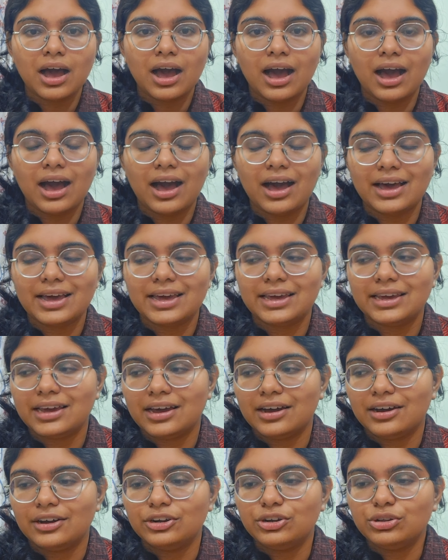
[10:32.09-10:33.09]
I
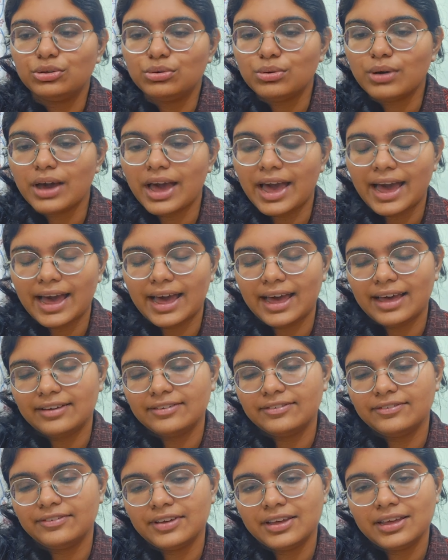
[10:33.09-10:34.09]
do have